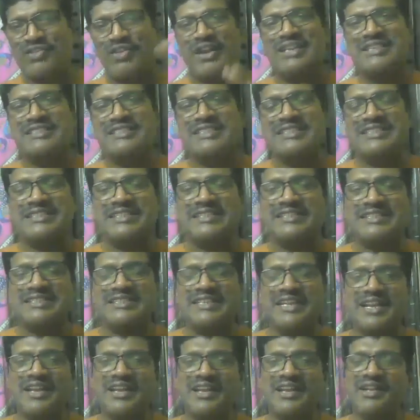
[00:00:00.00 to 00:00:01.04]
Christ
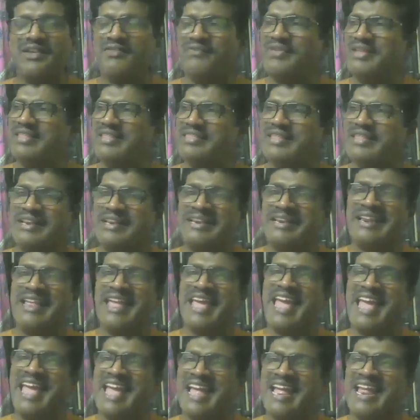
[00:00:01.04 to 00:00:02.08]
Jesus,
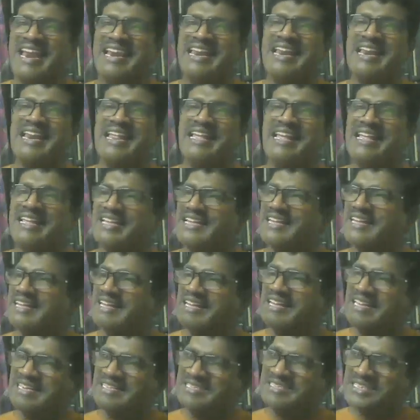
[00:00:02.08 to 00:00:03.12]
within an
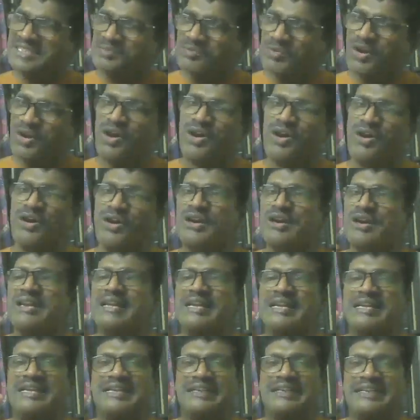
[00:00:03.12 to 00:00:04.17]
a small
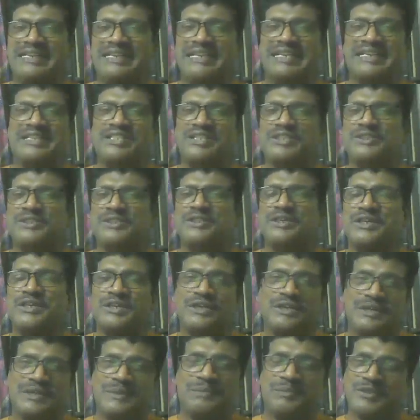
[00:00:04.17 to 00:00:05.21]
letter
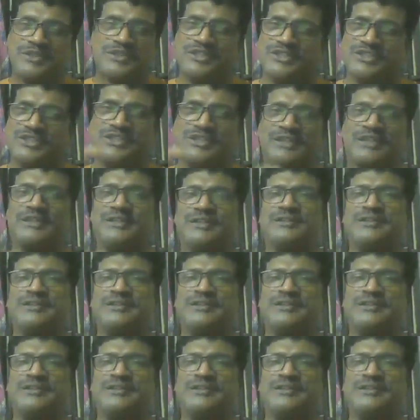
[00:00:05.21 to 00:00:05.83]
or epistle.